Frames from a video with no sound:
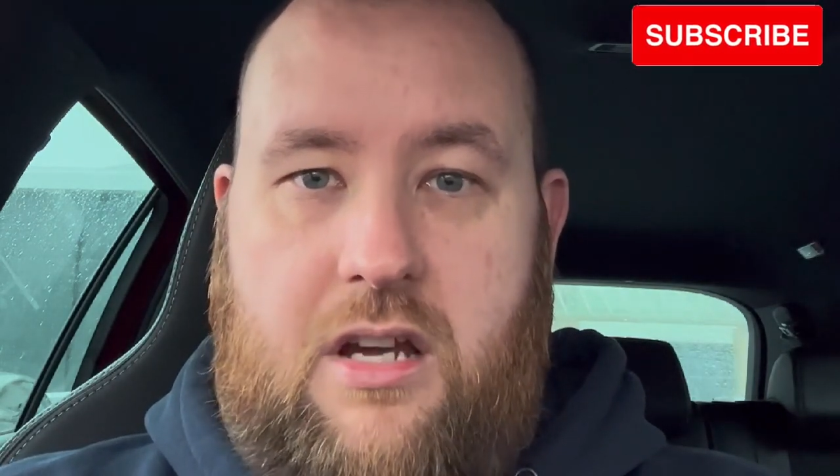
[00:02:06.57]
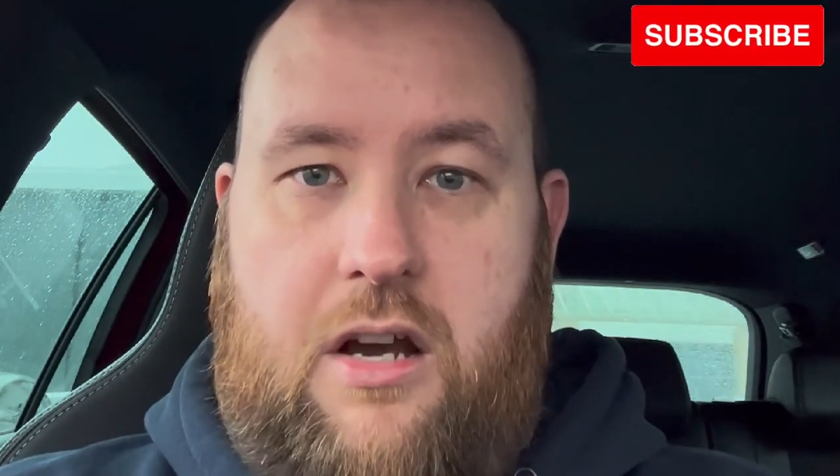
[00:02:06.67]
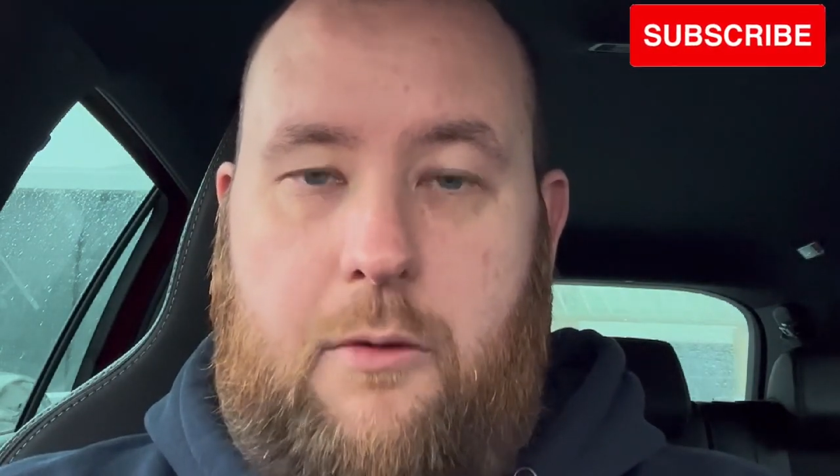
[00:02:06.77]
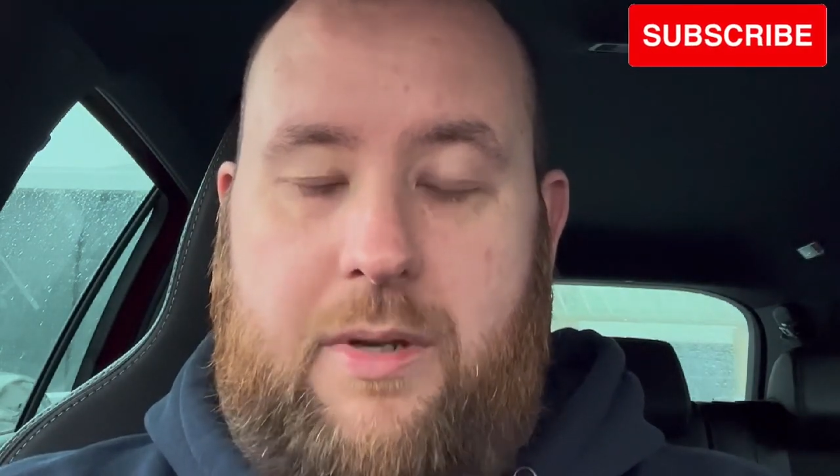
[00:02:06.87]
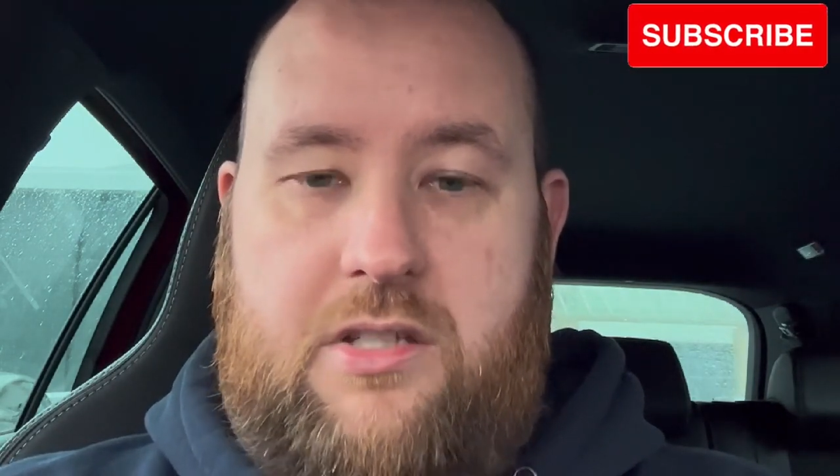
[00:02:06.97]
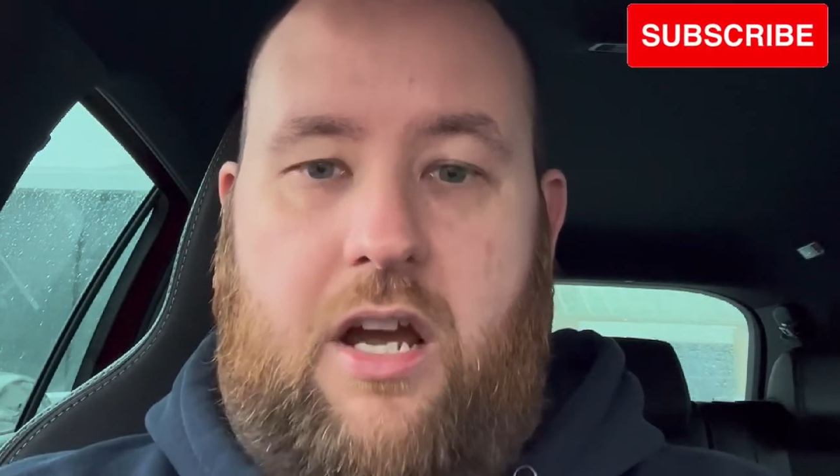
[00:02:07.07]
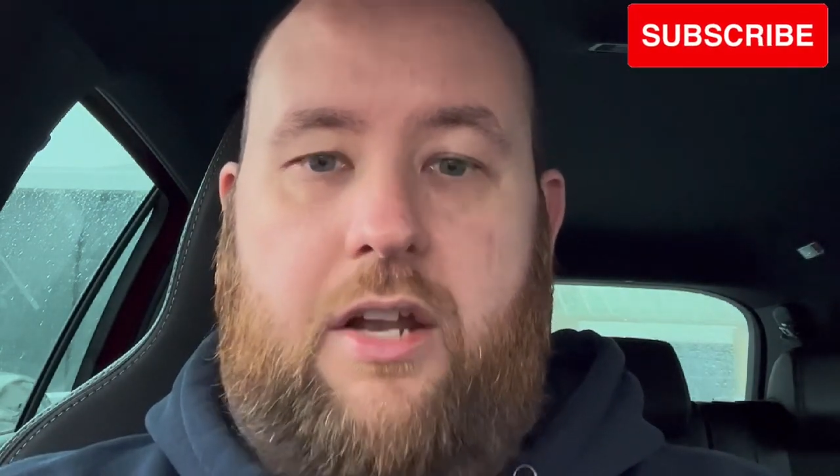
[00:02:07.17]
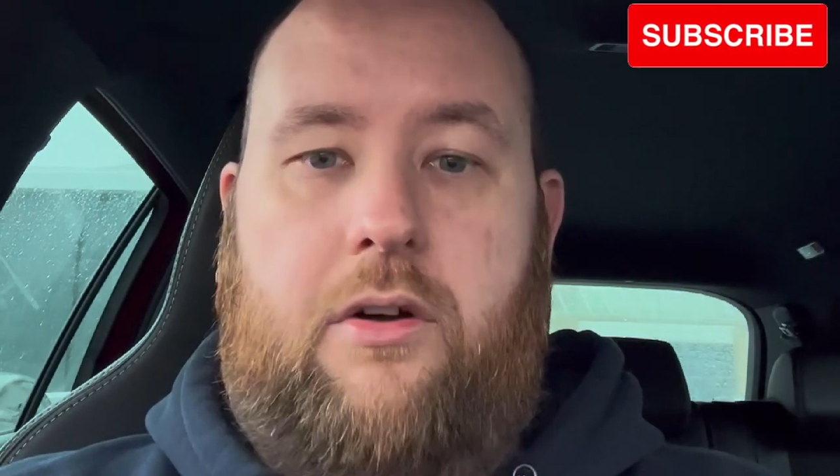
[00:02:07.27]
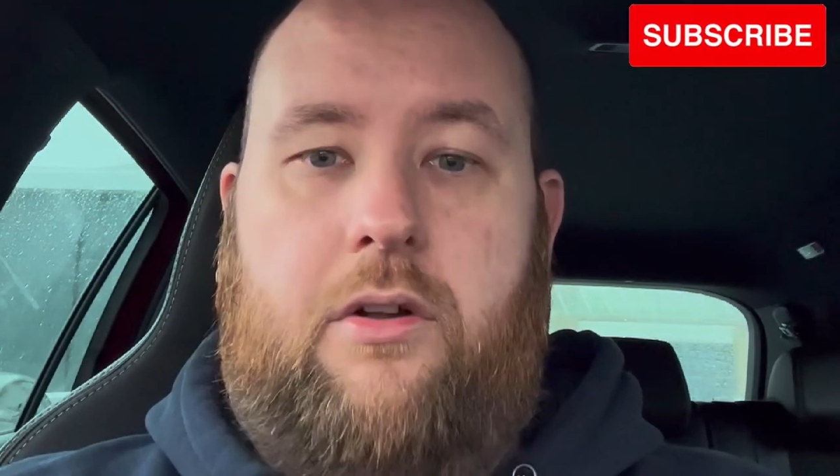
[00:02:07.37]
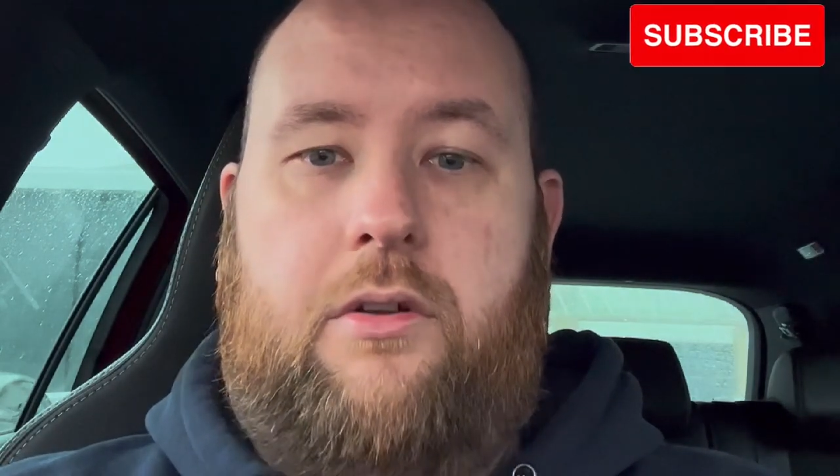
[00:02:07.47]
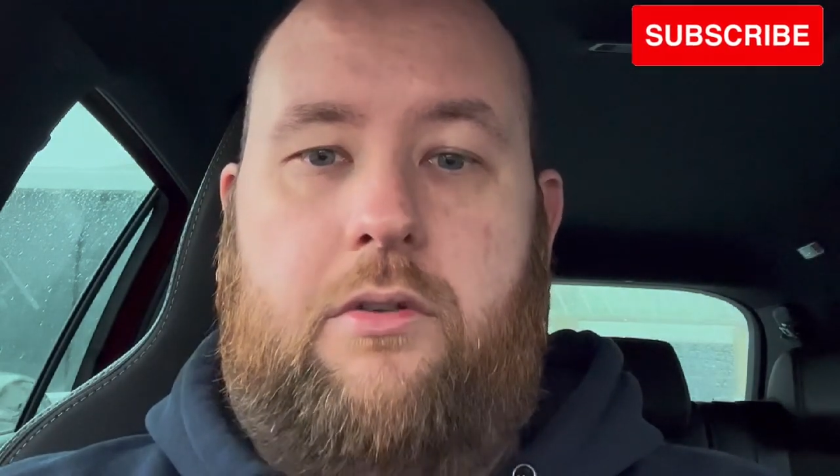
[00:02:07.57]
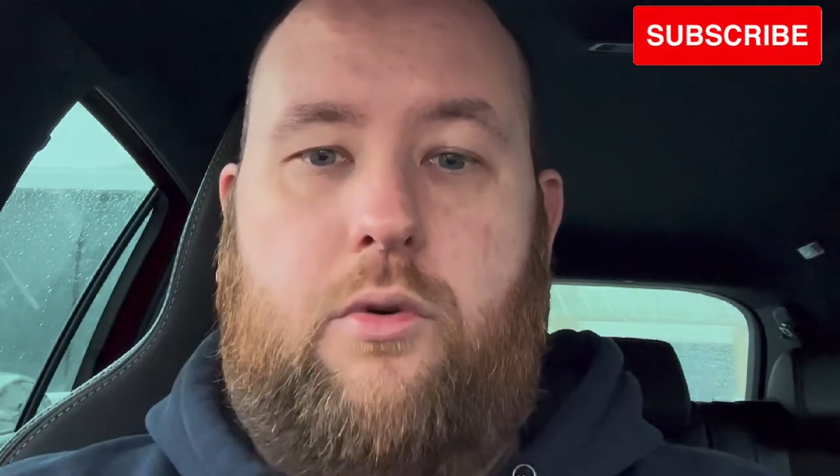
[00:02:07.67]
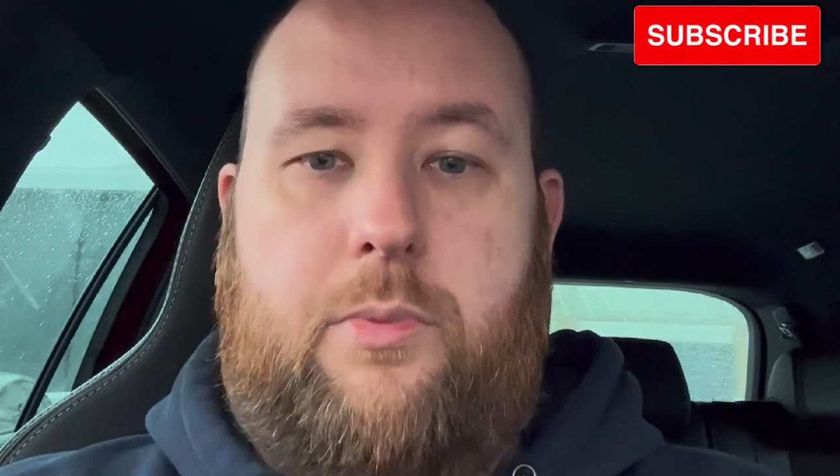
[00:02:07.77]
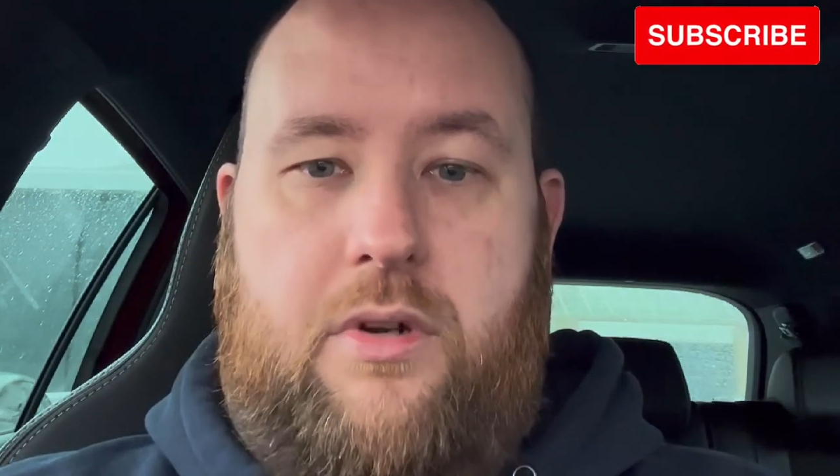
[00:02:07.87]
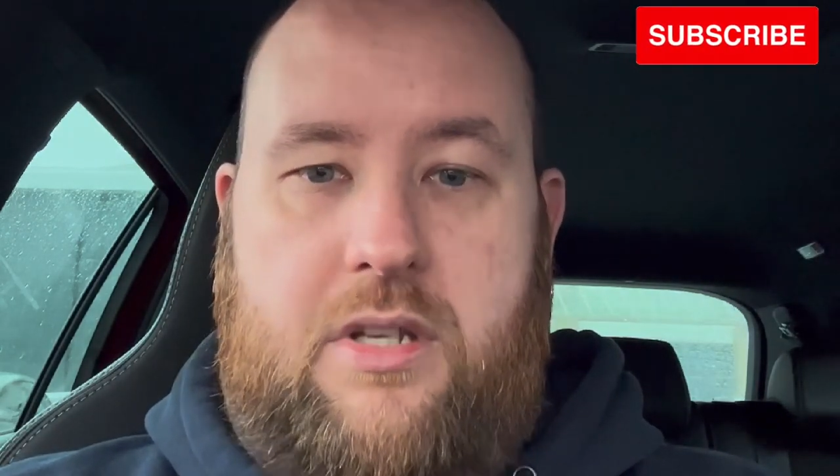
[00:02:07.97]
I'll be starting on
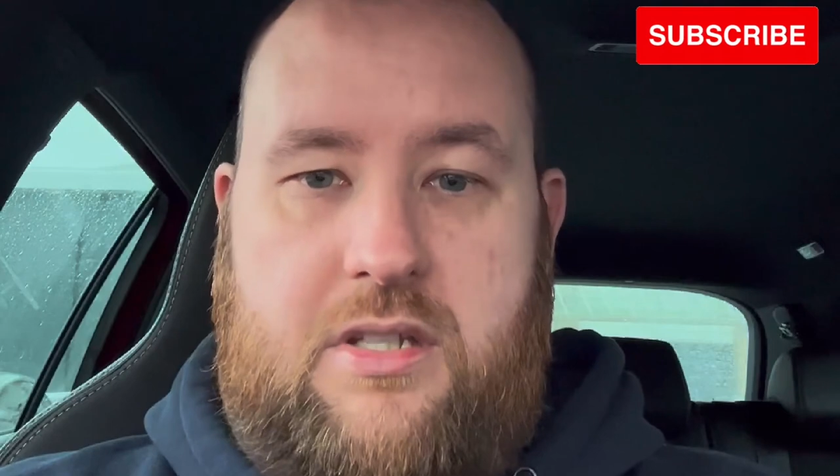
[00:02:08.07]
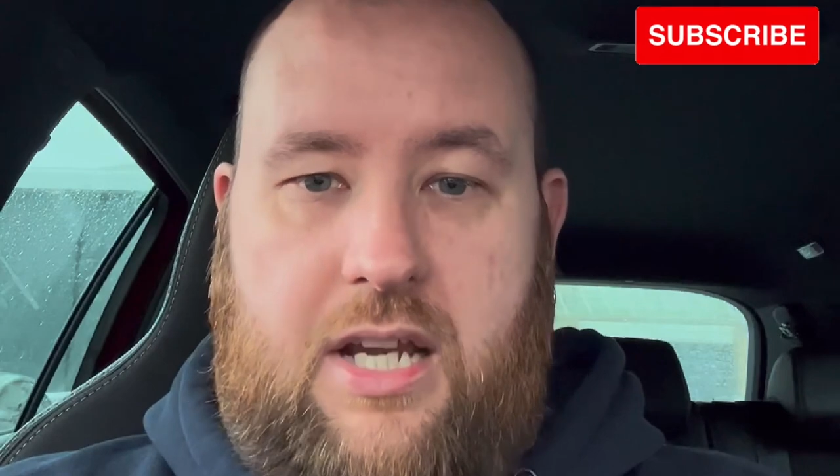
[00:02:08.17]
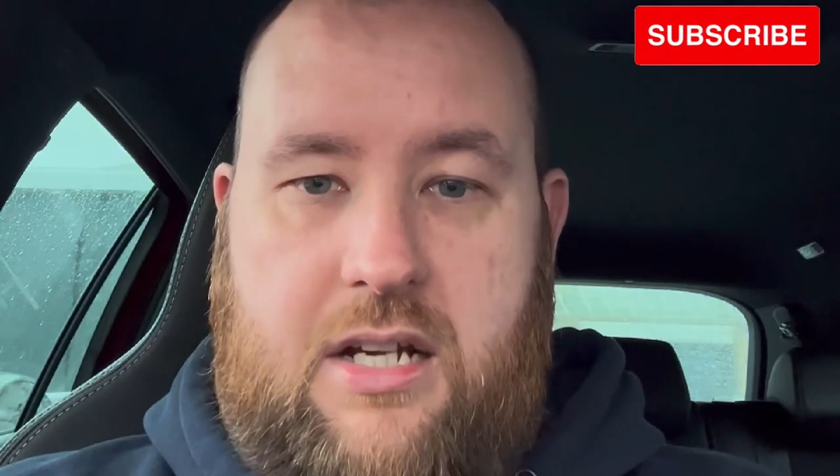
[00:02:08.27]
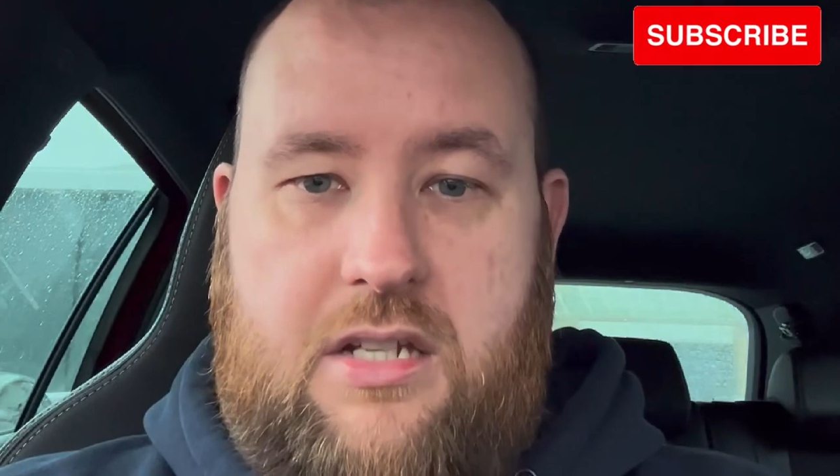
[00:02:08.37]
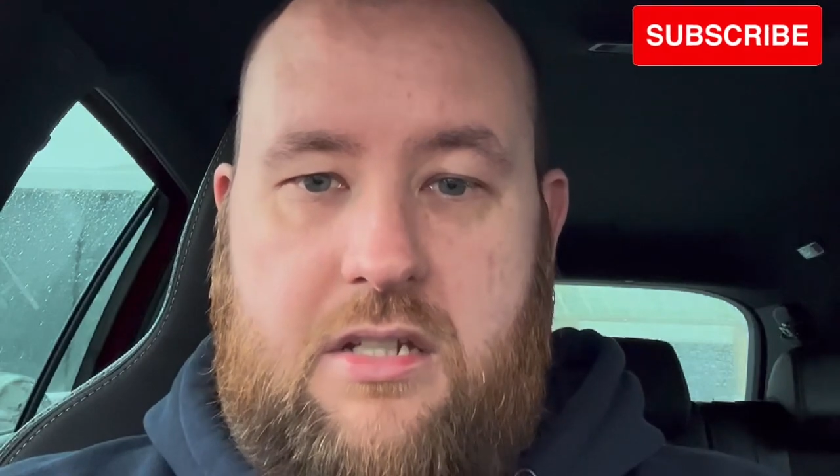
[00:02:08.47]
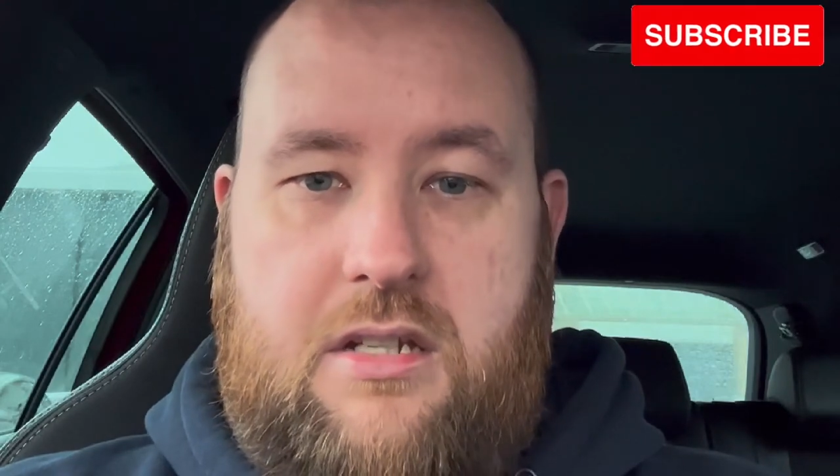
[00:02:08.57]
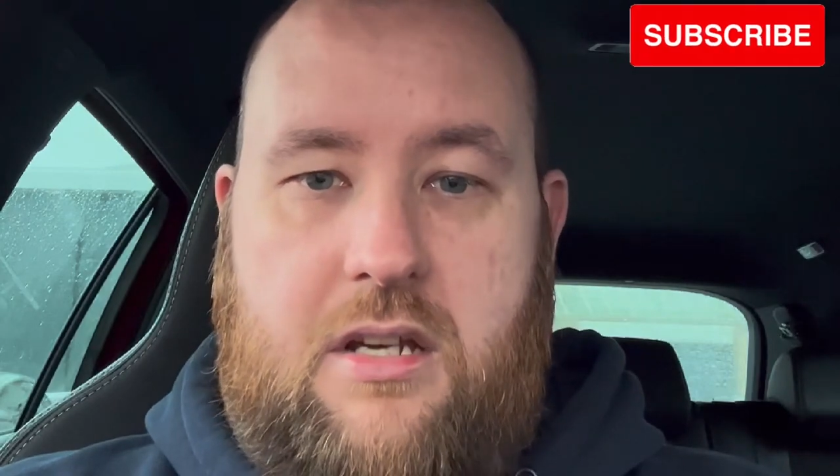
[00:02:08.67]
0.6,